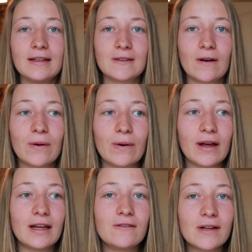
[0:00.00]

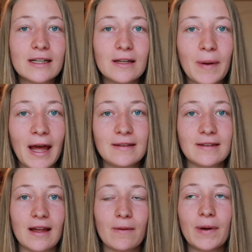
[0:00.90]
So it really
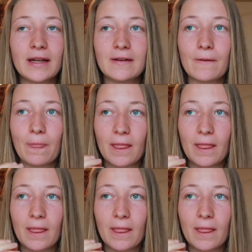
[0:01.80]
depends but